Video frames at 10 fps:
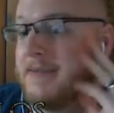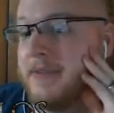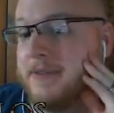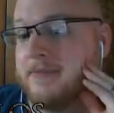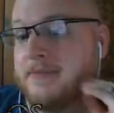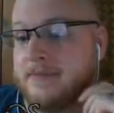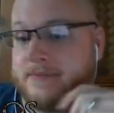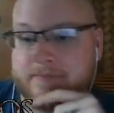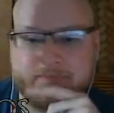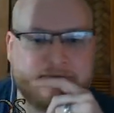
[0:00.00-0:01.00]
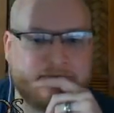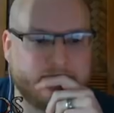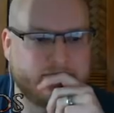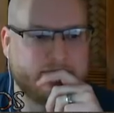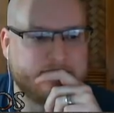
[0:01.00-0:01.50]
a good question. I
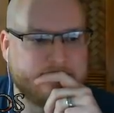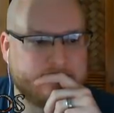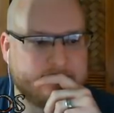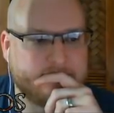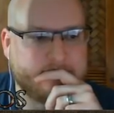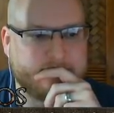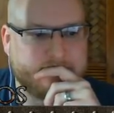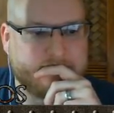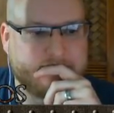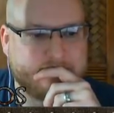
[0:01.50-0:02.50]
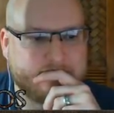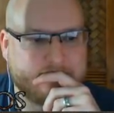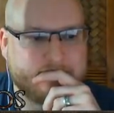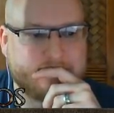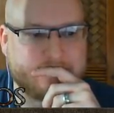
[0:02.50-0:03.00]
think it's going to go from the
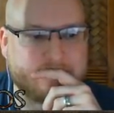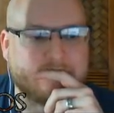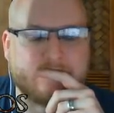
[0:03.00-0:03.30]
top down.